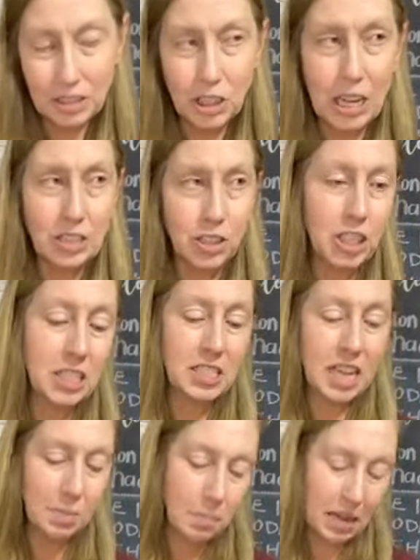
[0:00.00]
and
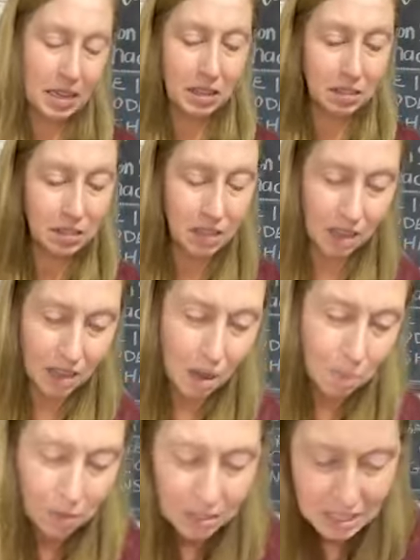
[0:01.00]
she sent me
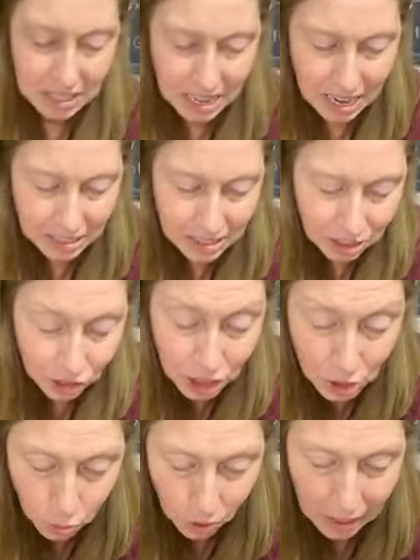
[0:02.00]
a couple of the
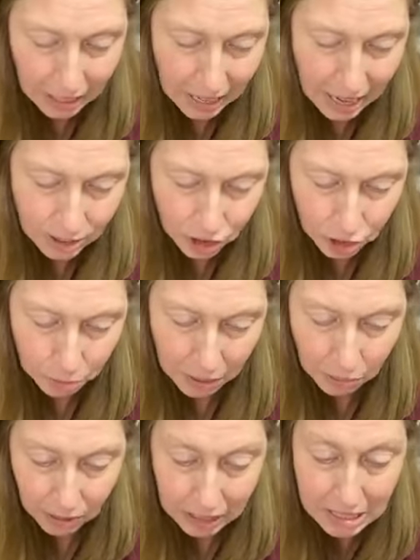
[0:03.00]
designs that she's working on.
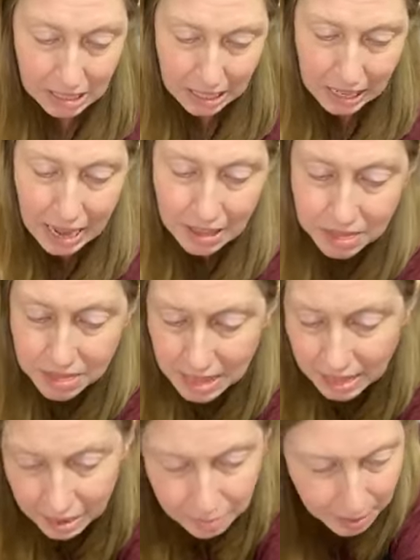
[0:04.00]
She'll be releasing, I
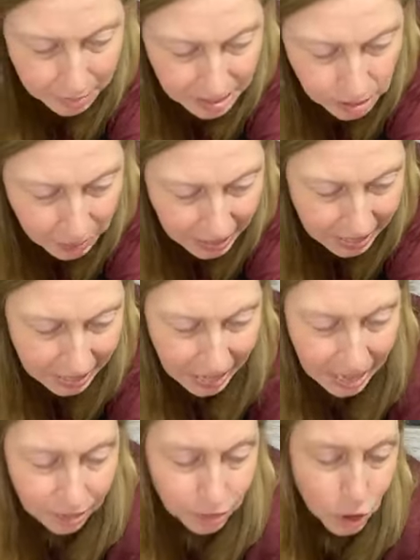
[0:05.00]
think, I may be
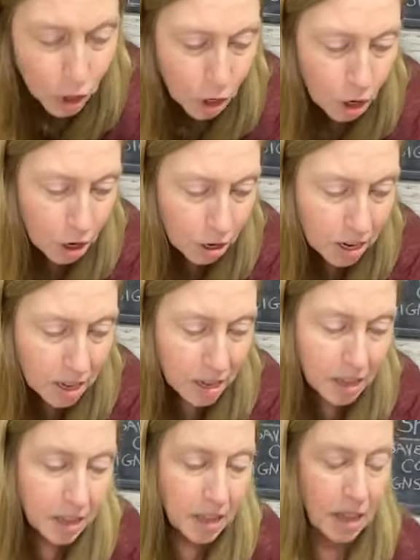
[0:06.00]
speaking out of
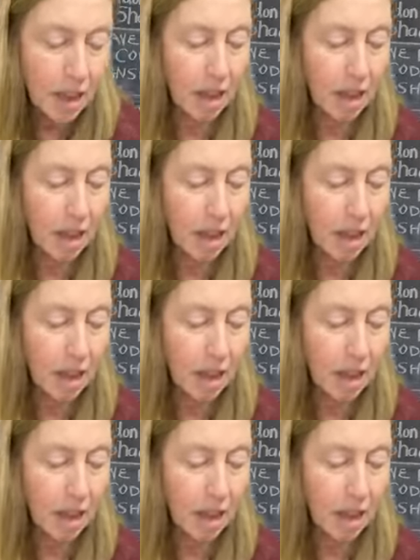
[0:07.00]
turn.